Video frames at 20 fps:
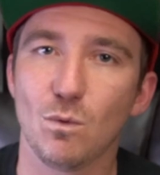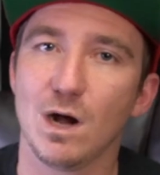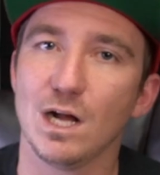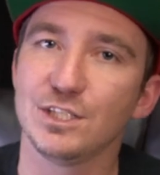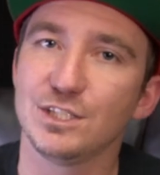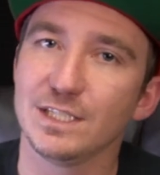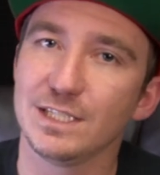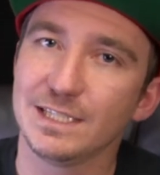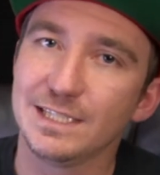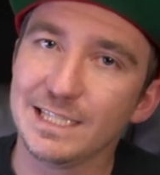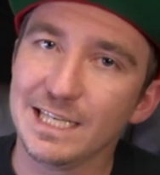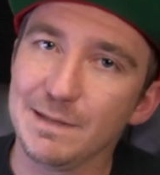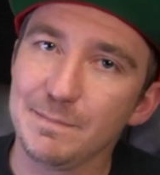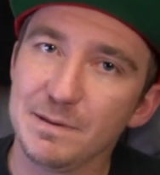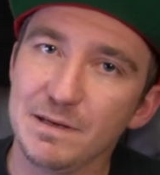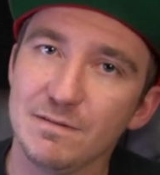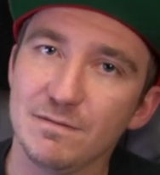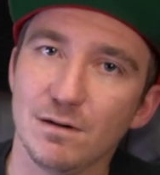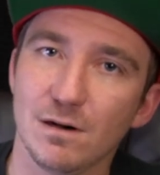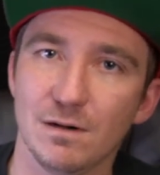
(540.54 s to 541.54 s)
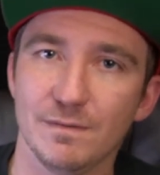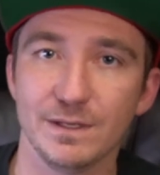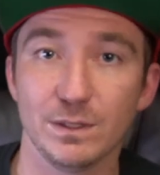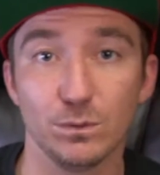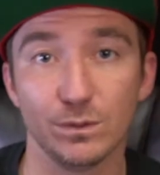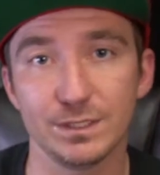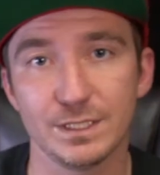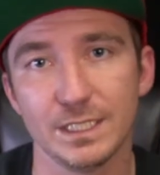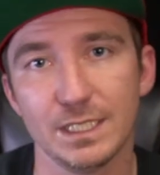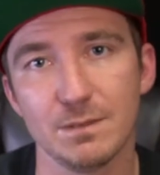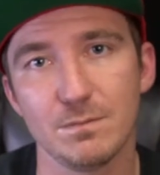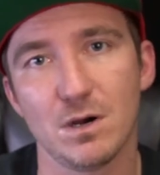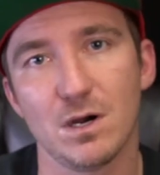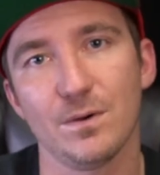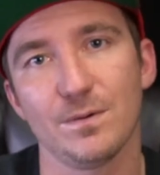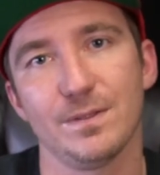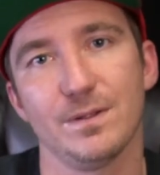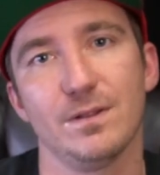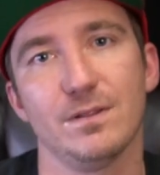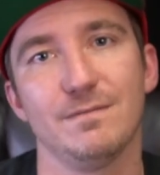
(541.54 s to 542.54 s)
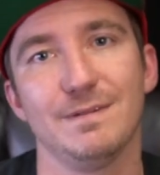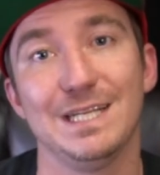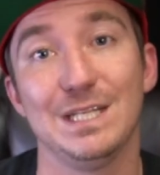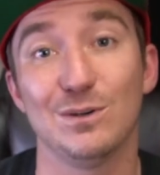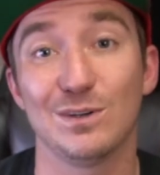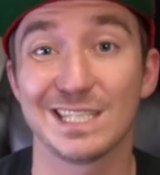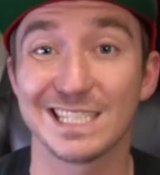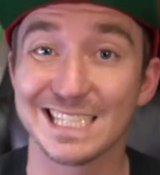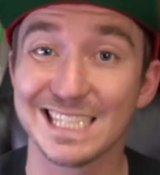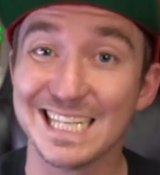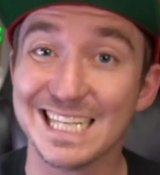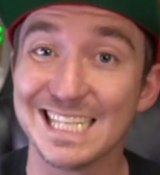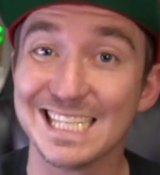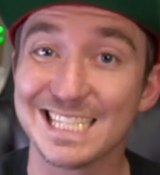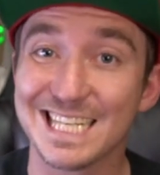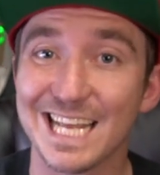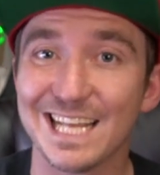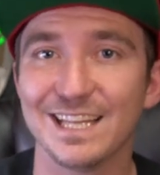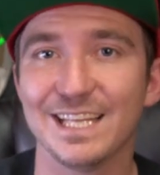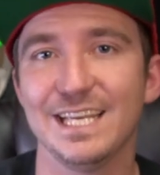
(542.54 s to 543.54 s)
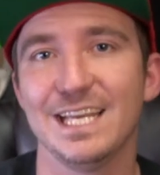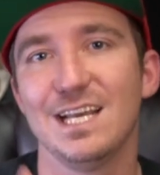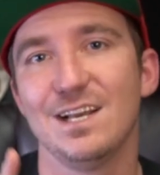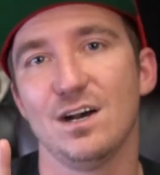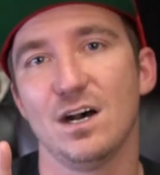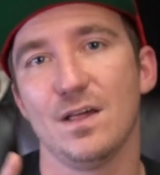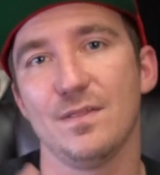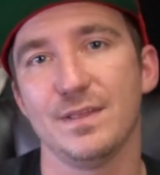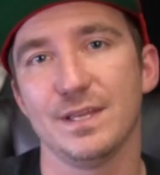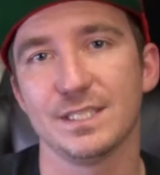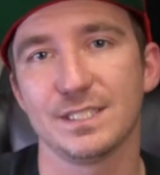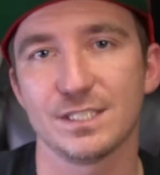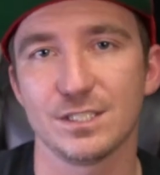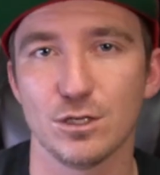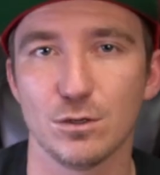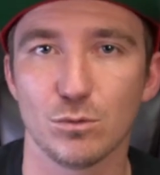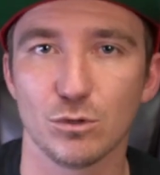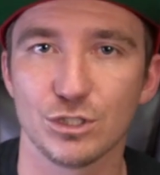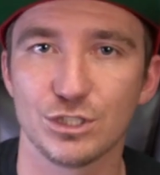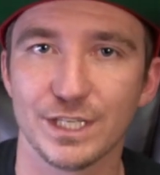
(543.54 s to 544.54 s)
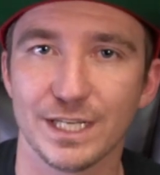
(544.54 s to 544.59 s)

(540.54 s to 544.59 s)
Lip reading: watching. Keep evolving. We'll see you tomorrow with another video because it is daily on this snowboard